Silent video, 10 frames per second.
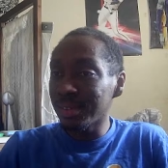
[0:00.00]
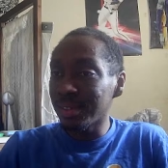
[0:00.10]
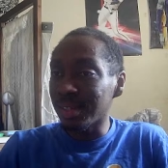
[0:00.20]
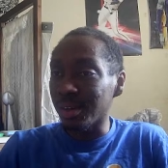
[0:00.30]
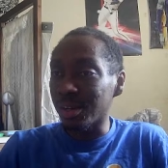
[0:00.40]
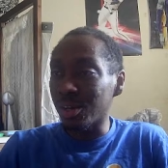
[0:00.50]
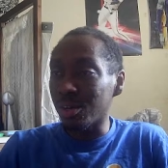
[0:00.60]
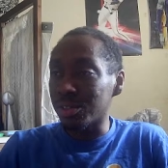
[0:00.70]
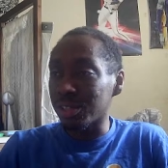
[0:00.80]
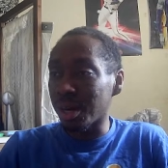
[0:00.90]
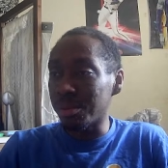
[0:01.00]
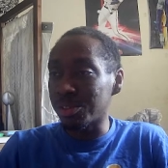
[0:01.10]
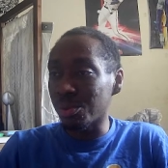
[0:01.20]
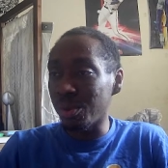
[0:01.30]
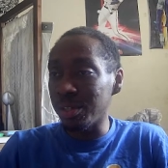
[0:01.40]
There he goes, and
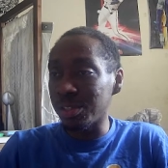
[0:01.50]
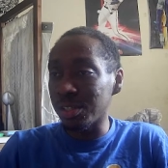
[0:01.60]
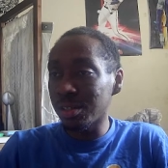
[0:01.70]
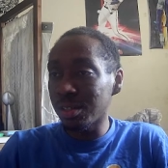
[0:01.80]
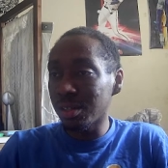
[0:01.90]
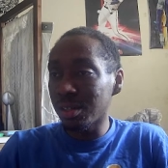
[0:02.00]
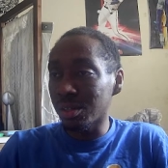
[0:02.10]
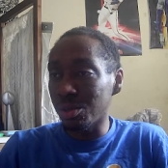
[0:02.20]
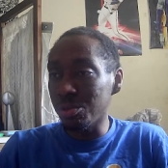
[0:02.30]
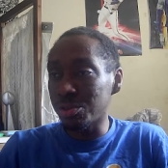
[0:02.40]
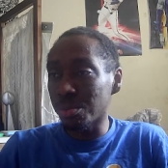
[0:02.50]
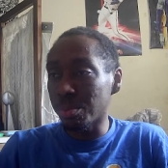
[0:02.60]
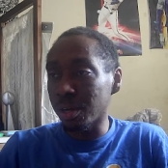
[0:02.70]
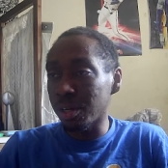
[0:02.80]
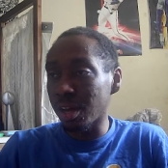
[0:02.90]
Emerson wins it. Kudus could
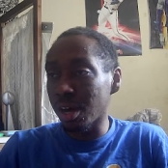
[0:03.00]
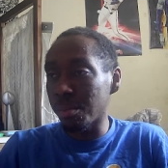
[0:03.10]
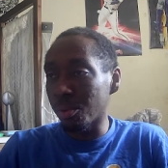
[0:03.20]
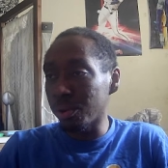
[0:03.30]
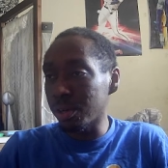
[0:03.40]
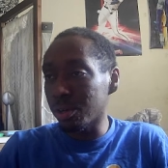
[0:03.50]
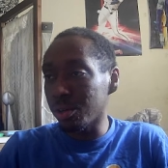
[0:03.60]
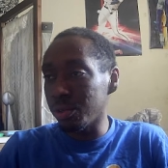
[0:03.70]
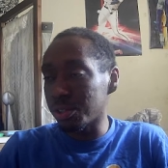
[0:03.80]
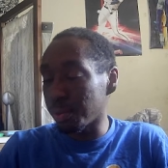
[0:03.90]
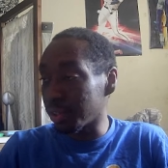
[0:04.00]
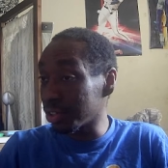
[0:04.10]
bring it down, but Rico Lewis. But